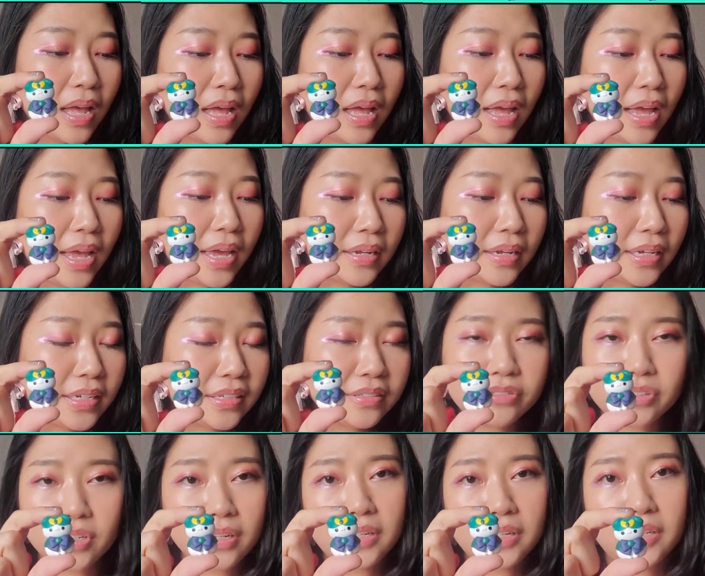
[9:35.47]
and I
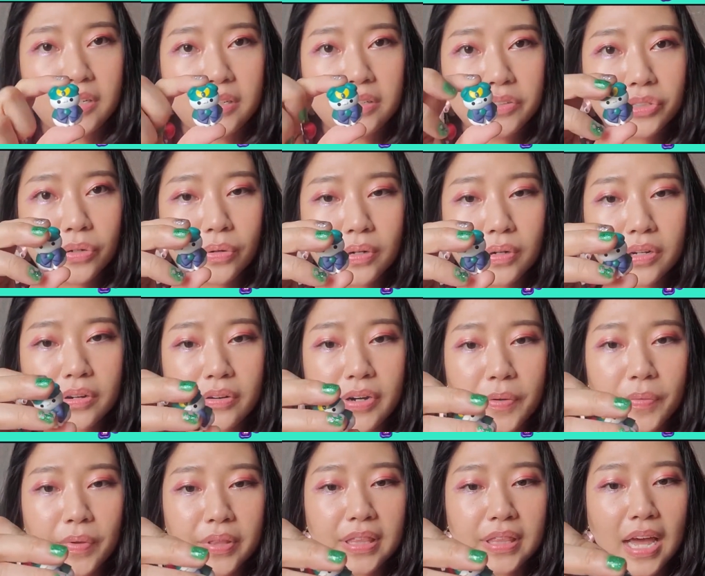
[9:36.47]
really don't agree
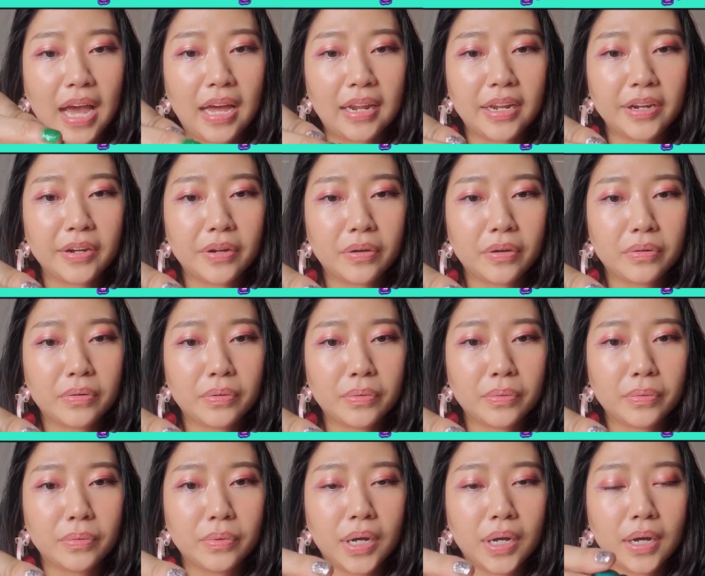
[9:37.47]
with that. I
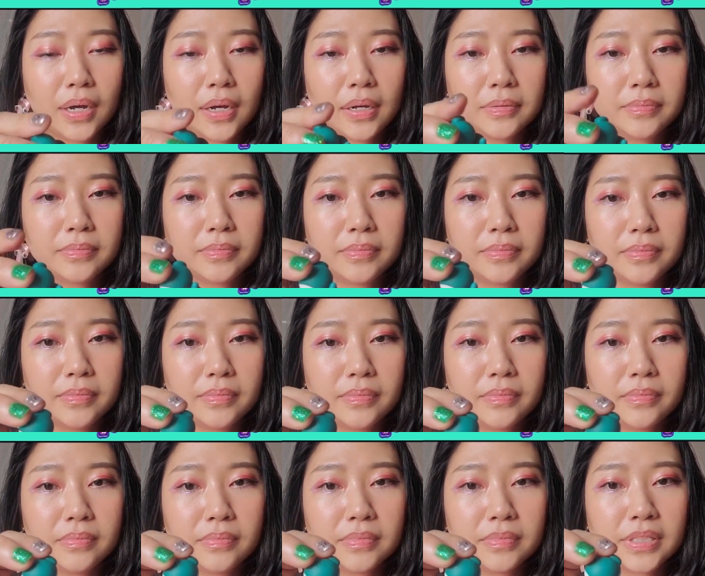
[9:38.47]
know
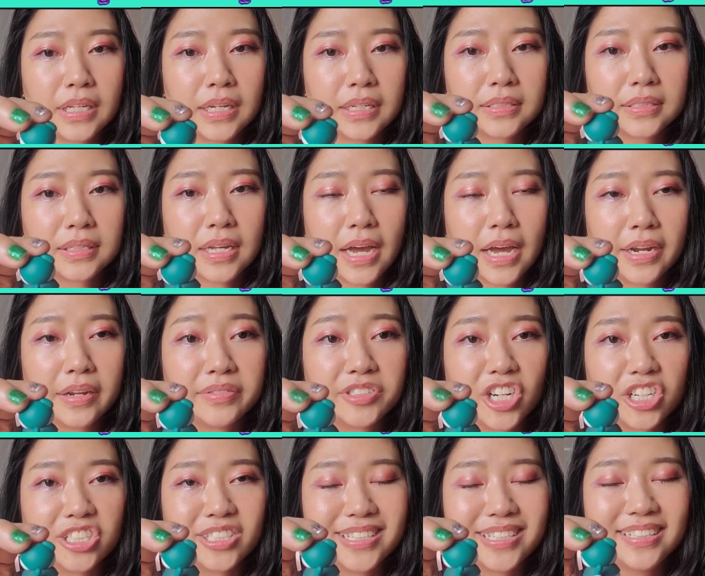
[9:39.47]
that's kind of
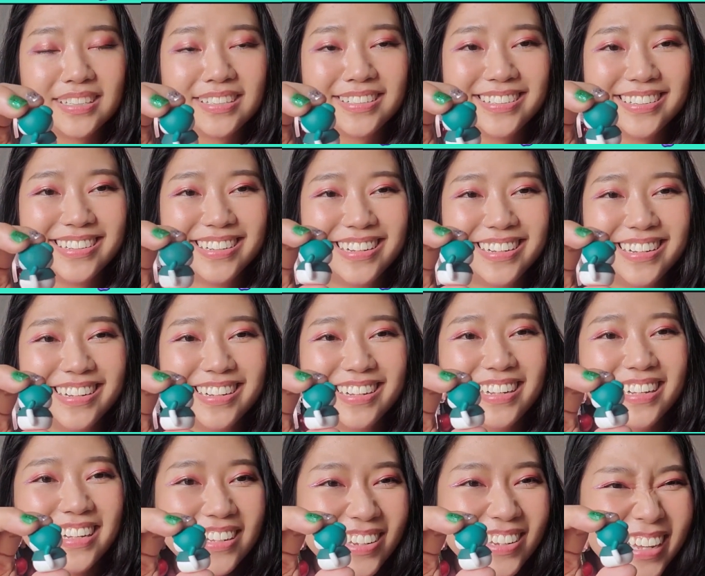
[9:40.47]
judgy.
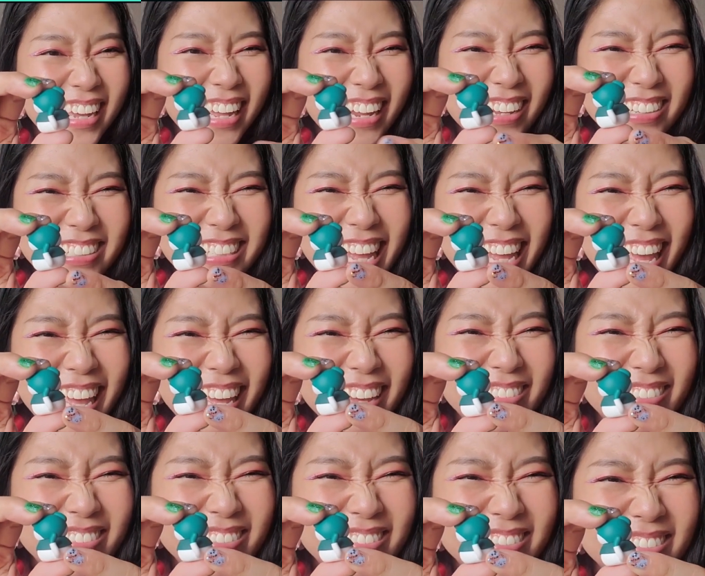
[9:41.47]
Look at her
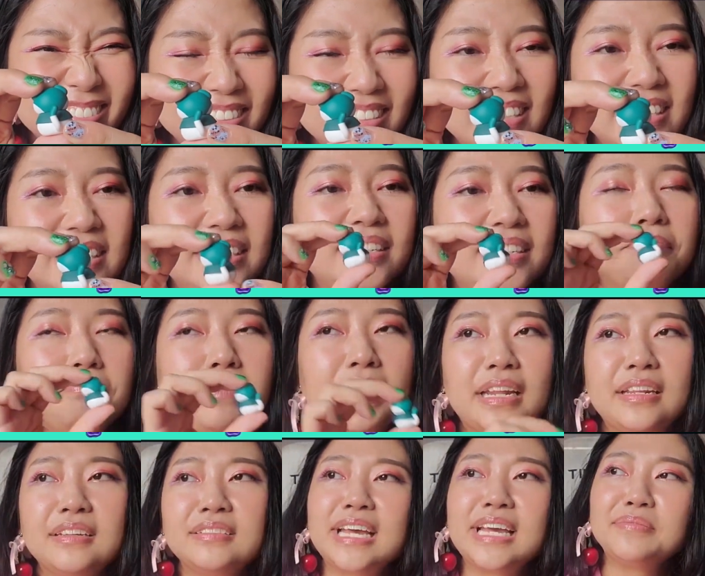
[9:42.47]
tail. But at
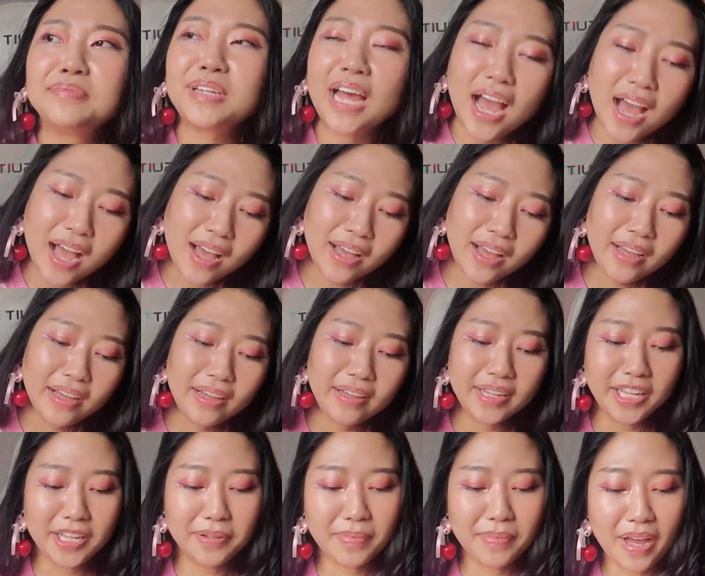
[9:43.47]
the same
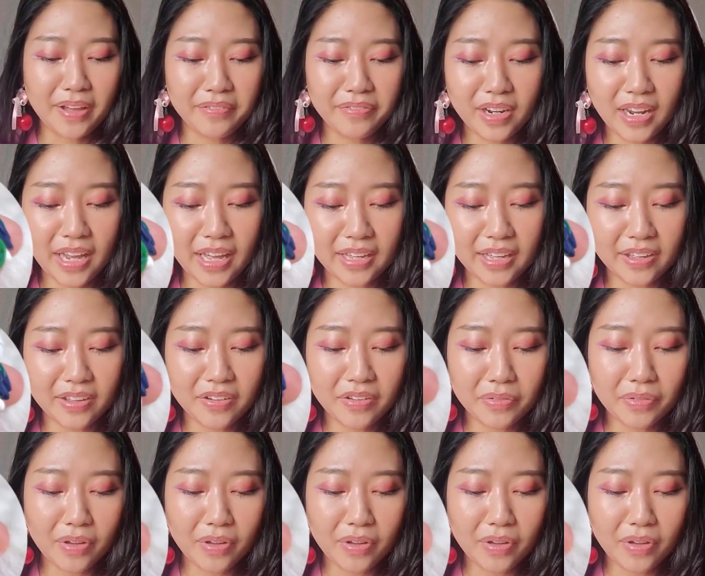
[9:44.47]
time, I feel like, you know,